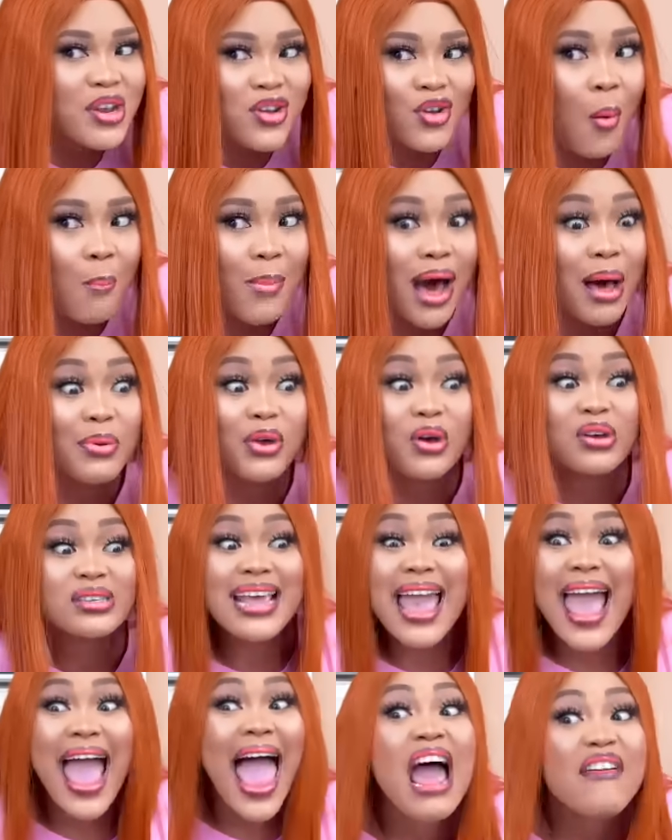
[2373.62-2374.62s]
need to be normal
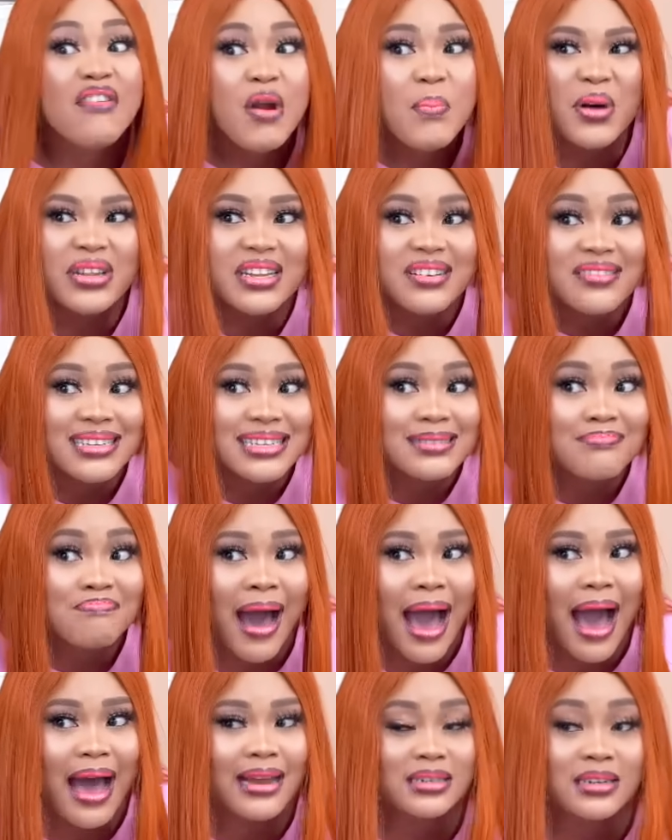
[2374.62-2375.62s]
because everybody
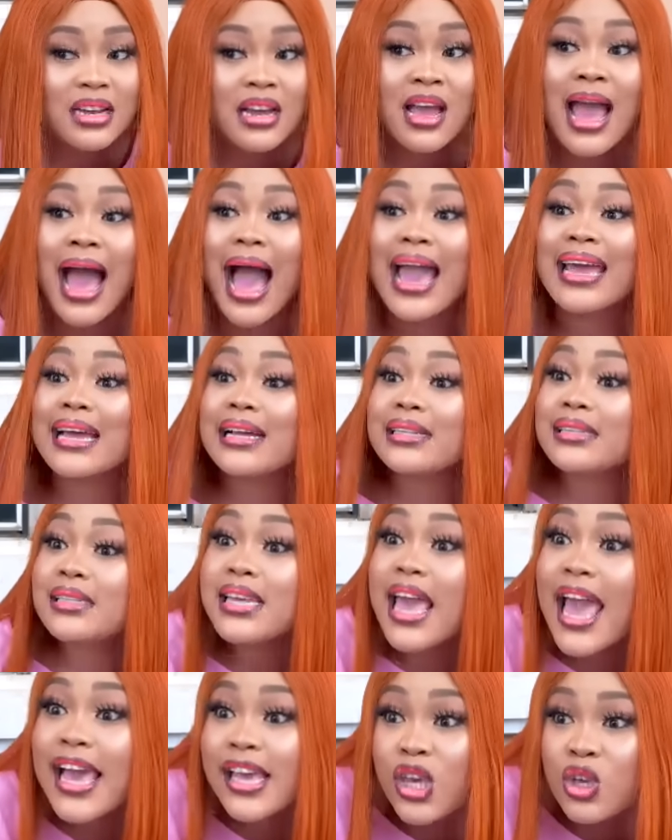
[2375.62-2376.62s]
is mad. I
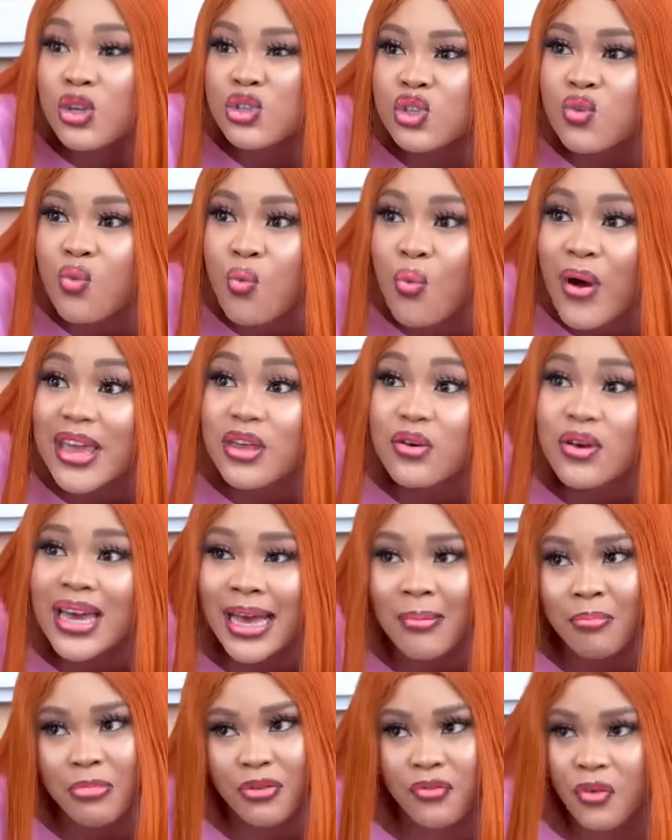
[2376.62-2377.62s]
can take you to
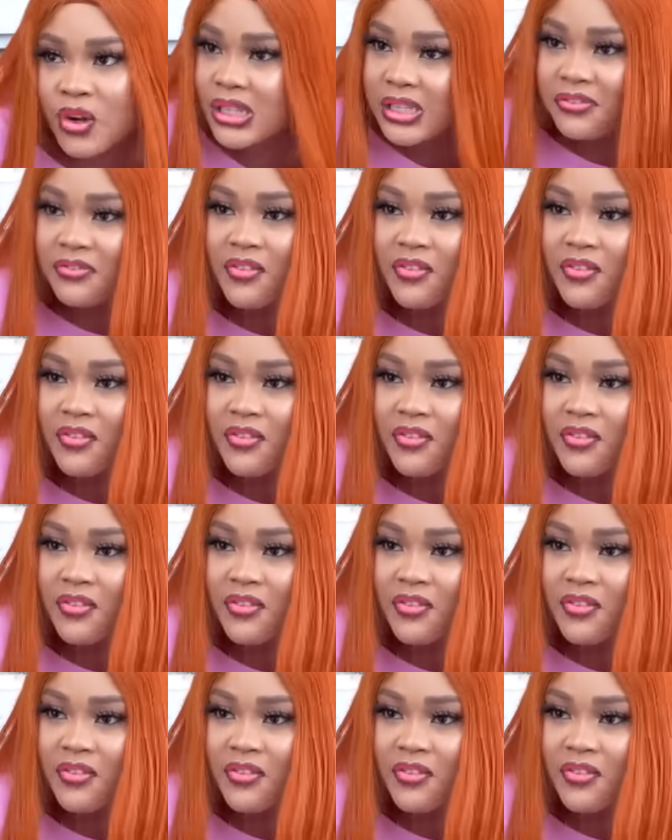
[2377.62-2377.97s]
where you can be